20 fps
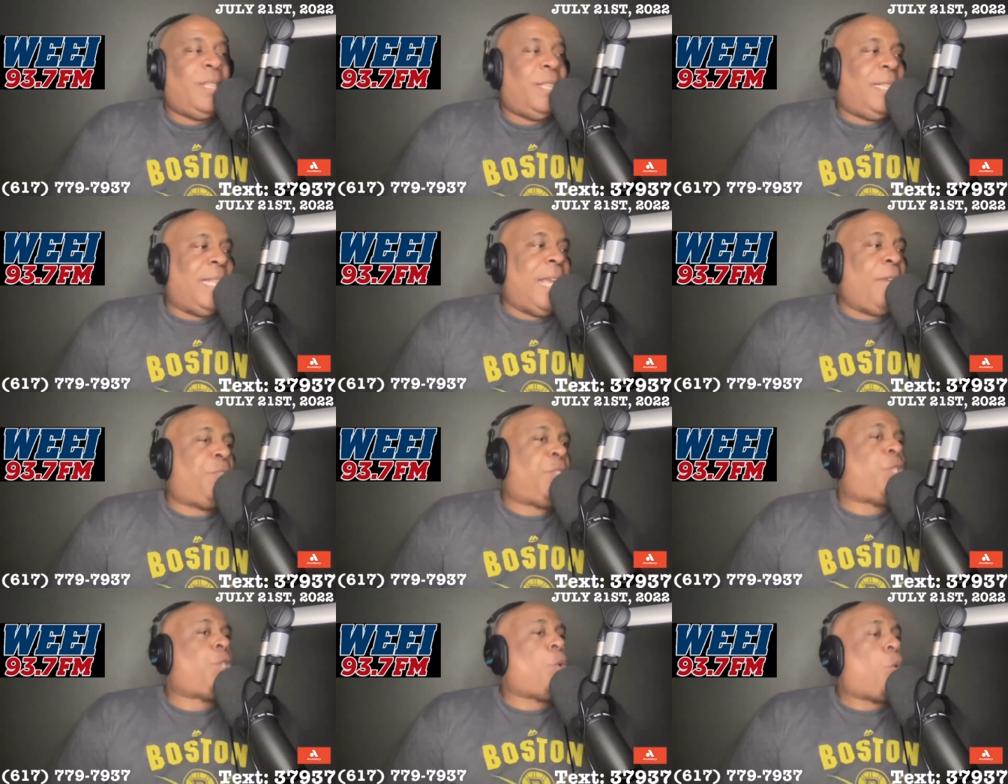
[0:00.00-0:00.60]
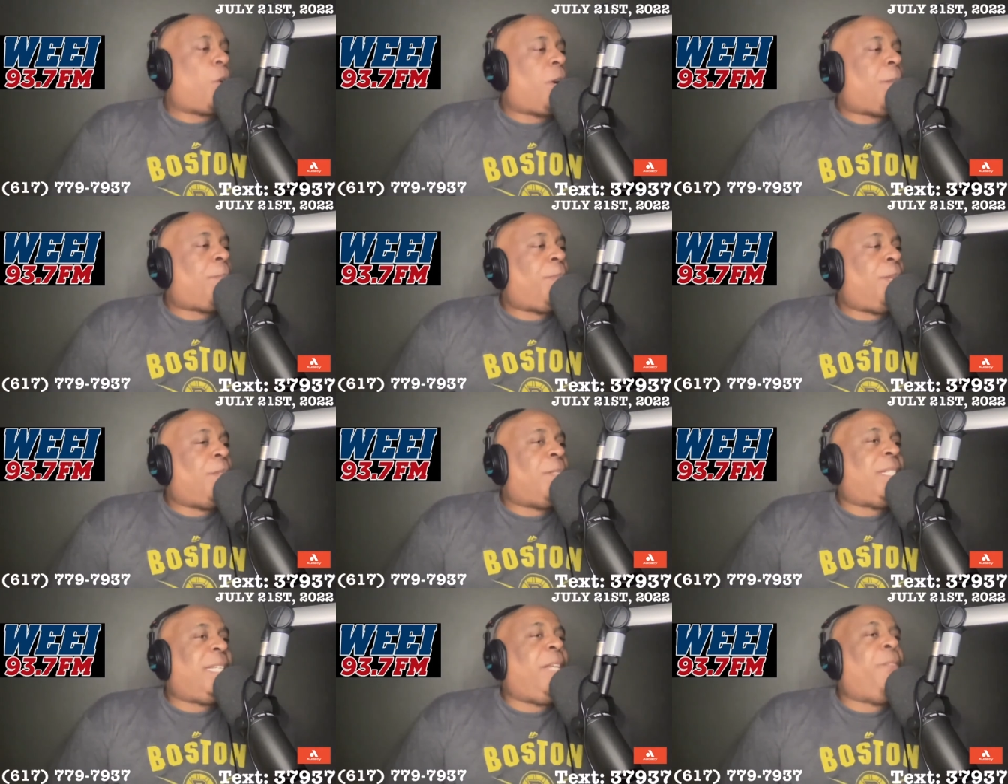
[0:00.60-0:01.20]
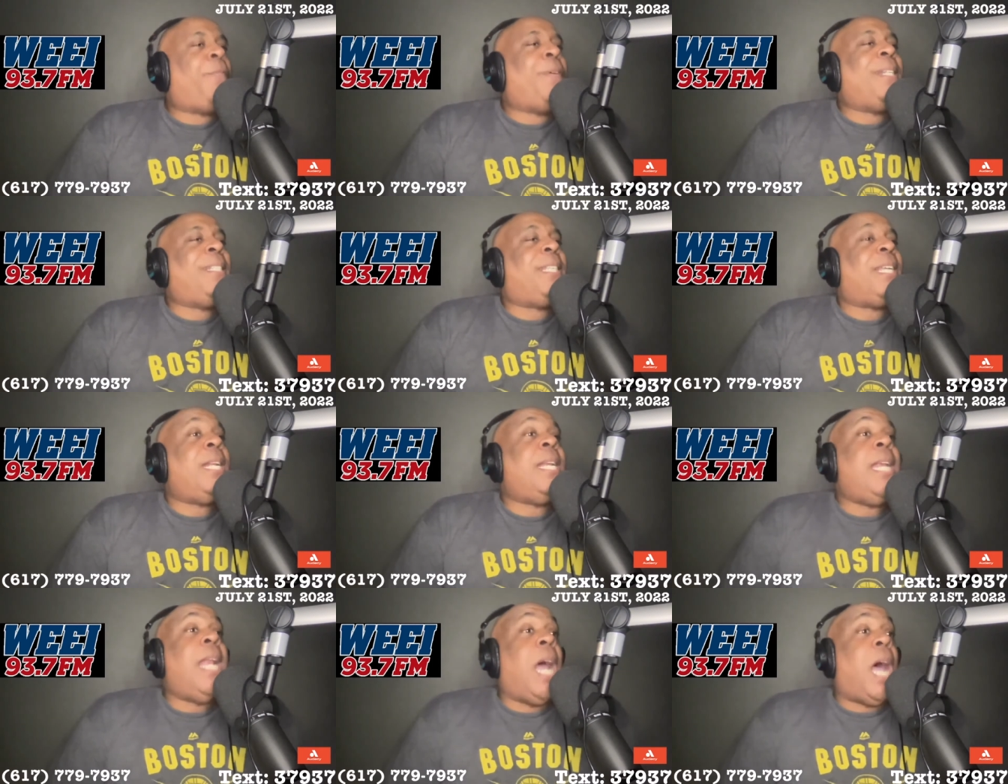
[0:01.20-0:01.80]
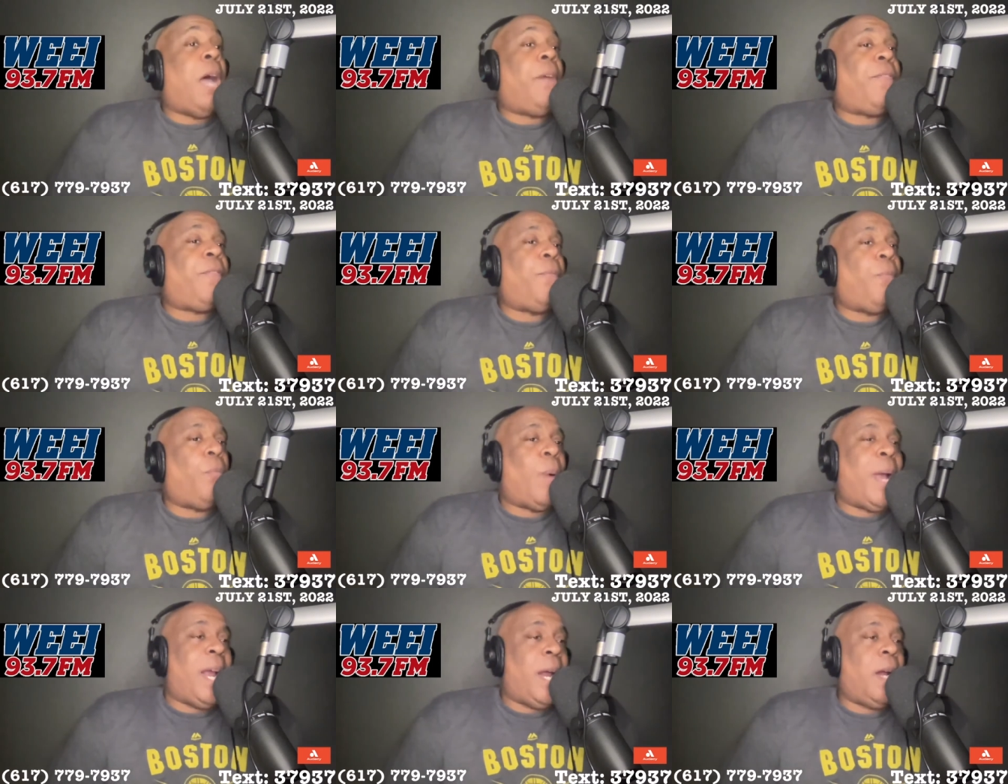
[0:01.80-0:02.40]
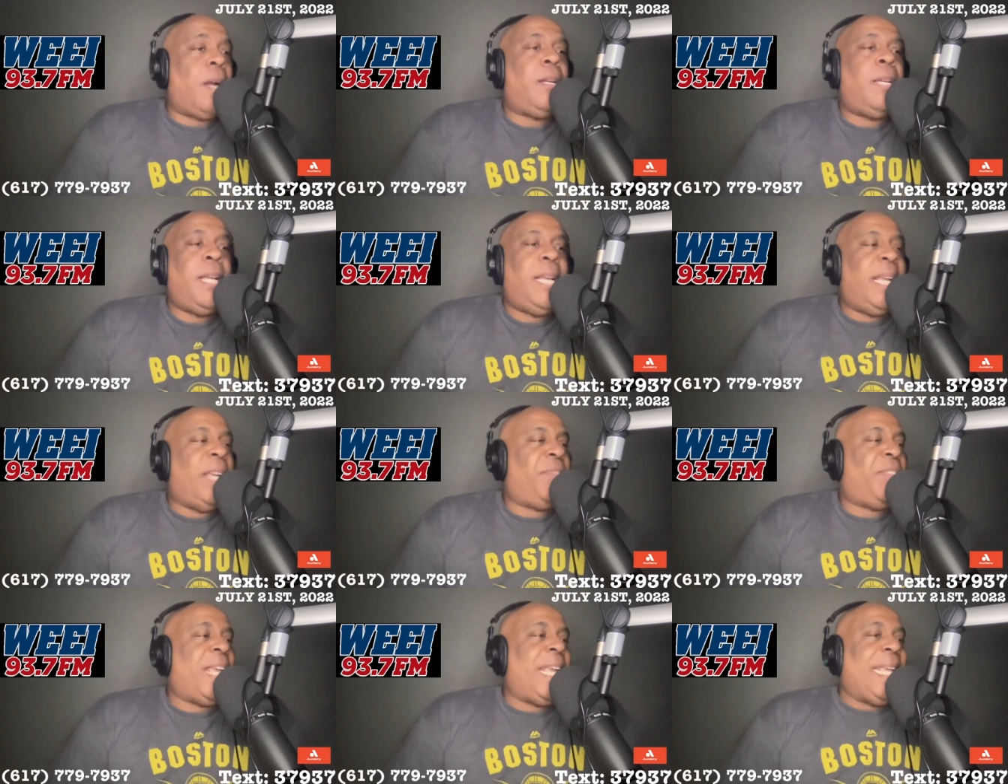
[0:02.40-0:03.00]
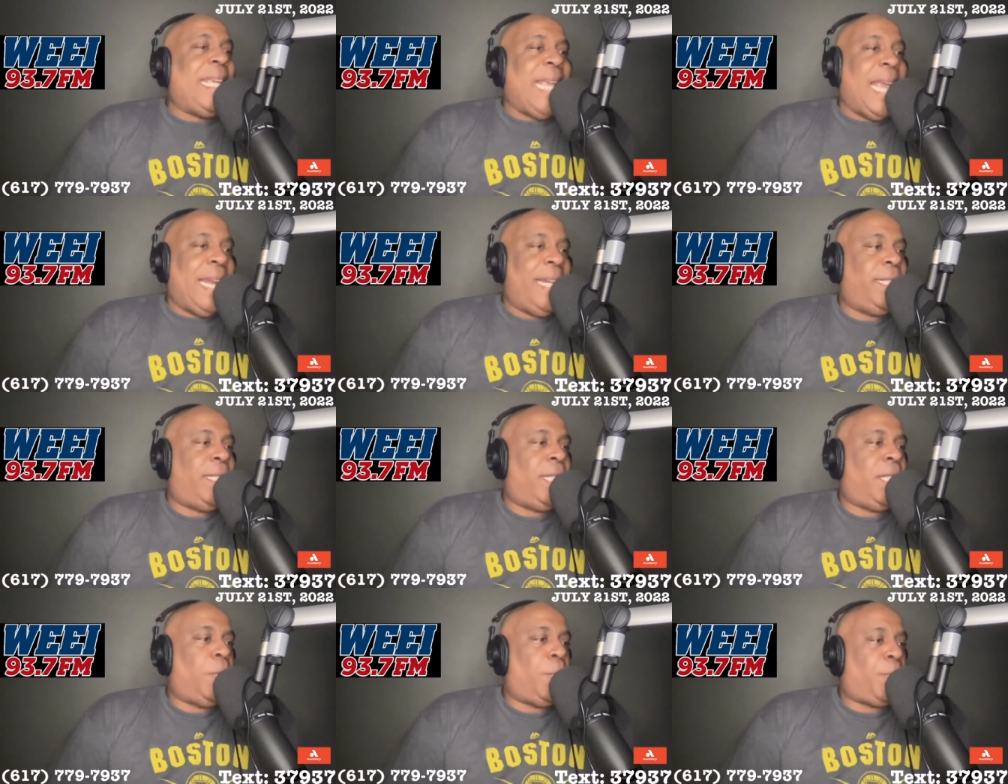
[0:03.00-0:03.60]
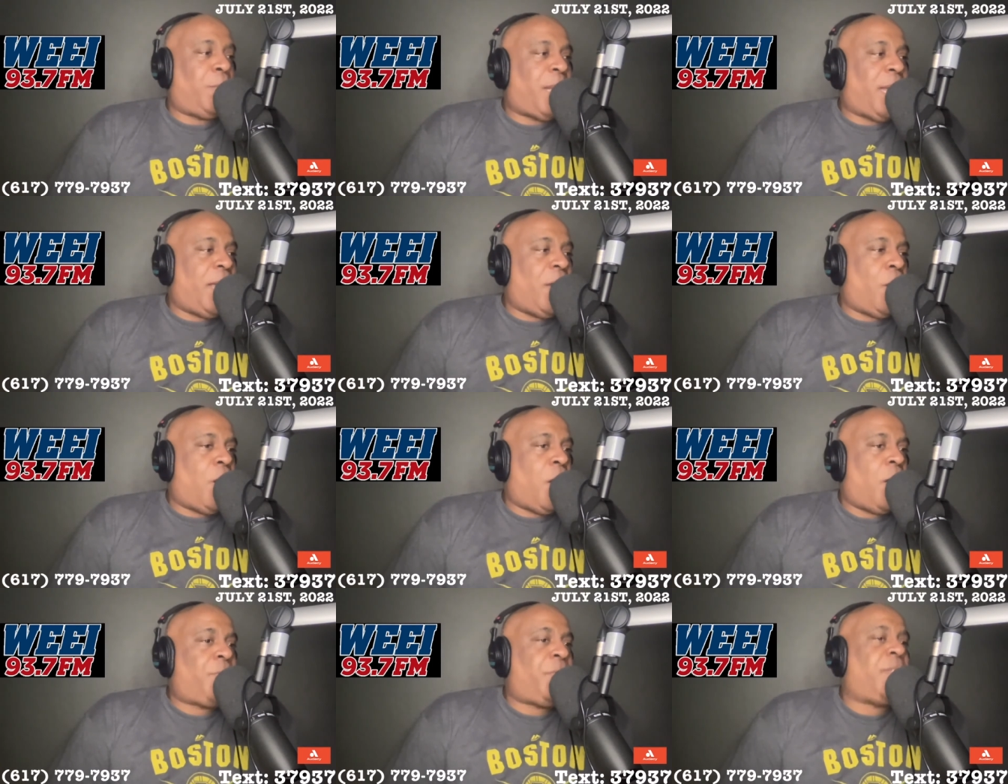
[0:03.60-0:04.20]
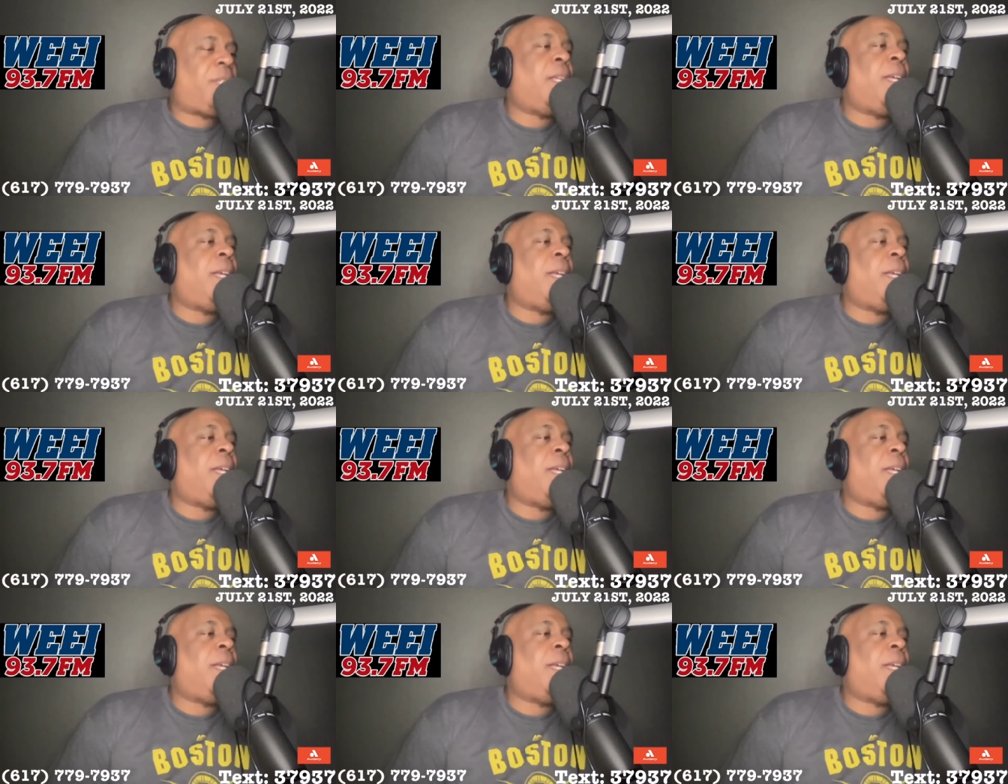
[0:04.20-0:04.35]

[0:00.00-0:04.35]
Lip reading: They've shored up their defense enough where if they get into the playoffs,